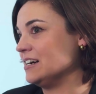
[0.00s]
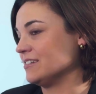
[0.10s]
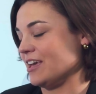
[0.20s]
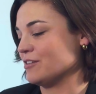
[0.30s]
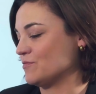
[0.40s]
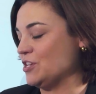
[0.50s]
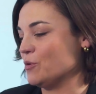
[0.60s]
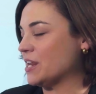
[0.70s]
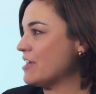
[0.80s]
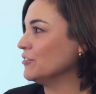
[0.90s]
at a
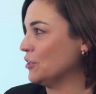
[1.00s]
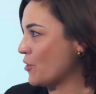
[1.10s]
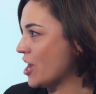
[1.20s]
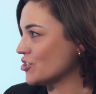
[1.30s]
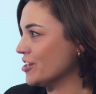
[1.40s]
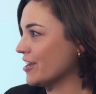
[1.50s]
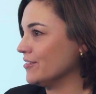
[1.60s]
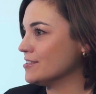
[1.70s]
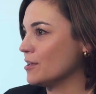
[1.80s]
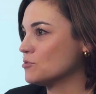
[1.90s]
given location, a
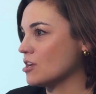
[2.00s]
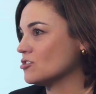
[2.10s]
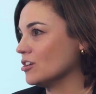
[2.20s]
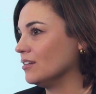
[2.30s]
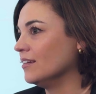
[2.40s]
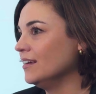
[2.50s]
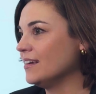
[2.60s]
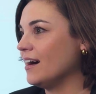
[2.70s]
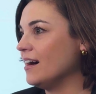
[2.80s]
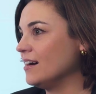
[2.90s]
given substation.
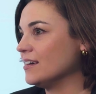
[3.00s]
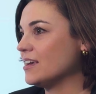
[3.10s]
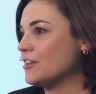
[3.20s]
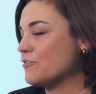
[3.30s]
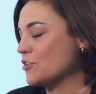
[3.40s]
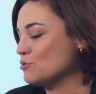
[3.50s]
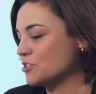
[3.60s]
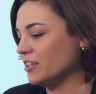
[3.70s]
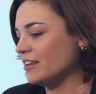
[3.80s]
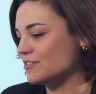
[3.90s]
And at the
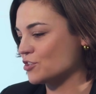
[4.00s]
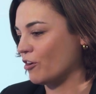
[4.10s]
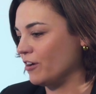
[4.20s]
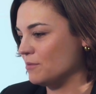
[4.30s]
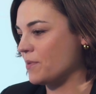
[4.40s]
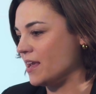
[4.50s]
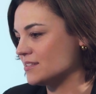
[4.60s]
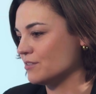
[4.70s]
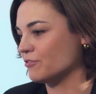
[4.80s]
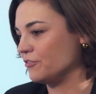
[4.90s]
utility's current
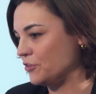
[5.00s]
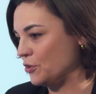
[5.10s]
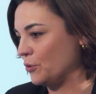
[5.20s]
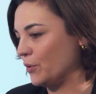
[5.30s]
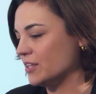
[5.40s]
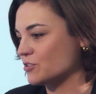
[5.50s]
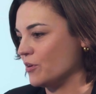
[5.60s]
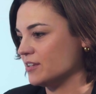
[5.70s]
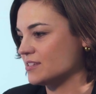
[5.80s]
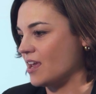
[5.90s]
pace of review, it's
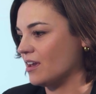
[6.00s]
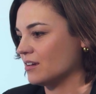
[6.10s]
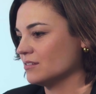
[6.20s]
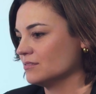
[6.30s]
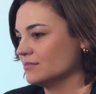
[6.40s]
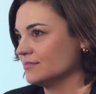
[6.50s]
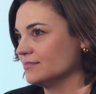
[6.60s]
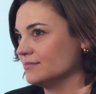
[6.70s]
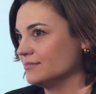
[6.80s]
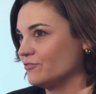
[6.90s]
going to take
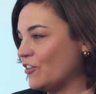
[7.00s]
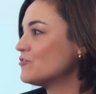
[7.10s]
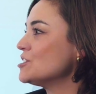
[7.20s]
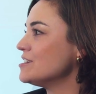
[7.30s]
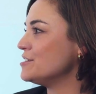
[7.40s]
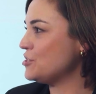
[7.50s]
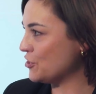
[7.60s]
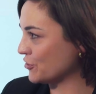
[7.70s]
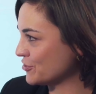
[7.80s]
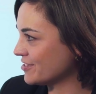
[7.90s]
50
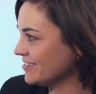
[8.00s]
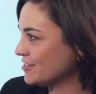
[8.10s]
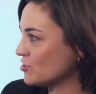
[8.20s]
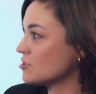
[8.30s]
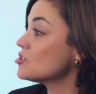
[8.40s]
years to